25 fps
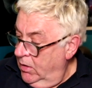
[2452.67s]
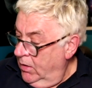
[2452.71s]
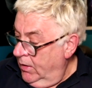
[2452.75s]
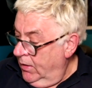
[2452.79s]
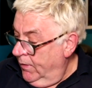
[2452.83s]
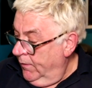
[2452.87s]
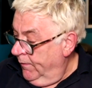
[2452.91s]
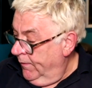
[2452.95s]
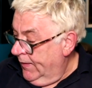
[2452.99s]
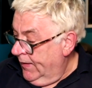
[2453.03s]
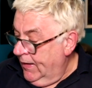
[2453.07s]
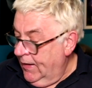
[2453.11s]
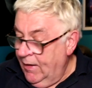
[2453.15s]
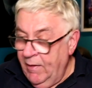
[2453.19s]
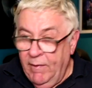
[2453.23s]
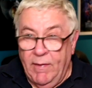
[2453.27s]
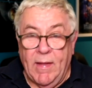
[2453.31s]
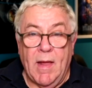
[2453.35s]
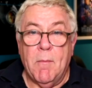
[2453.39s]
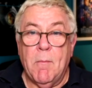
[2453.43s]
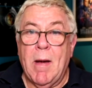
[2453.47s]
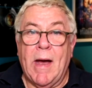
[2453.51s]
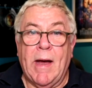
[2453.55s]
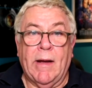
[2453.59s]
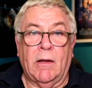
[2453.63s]
and that, and
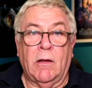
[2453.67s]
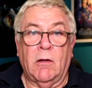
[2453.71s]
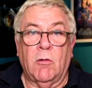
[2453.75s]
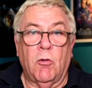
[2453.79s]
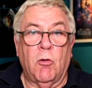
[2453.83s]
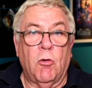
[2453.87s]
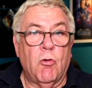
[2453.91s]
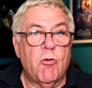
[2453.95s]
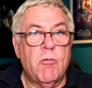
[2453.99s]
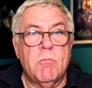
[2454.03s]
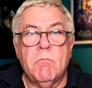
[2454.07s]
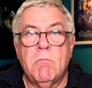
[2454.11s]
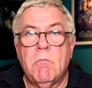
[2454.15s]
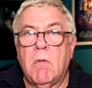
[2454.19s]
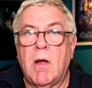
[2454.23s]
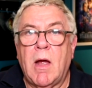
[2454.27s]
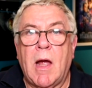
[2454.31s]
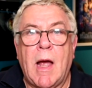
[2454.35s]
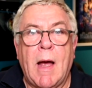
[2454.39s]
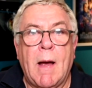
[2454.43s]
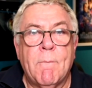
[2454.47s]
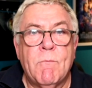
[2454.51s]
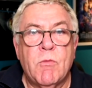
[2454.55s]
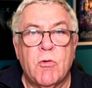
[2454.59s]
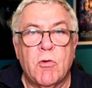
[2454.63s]
them handles,
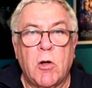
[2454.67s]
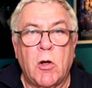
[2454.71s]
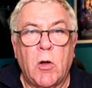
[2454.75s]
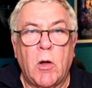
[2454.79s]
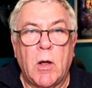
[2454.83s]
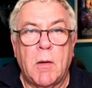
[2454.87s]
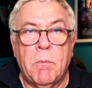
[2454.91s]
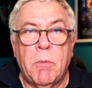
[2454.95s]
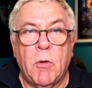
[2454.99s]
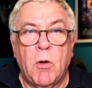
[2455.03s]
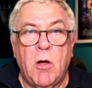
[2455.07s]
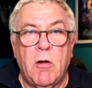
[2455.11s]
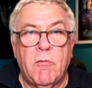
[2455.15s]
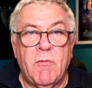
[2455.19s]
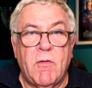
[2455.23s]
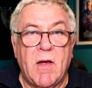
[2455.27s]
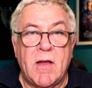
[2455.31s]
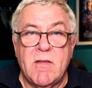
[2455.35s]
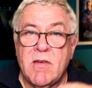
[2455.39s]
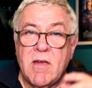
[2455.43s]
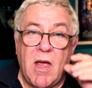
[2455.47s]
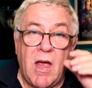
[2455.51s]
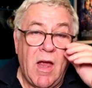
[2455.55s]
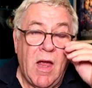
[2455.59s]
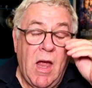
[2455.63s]
absolutely
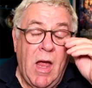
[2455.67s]
perfect.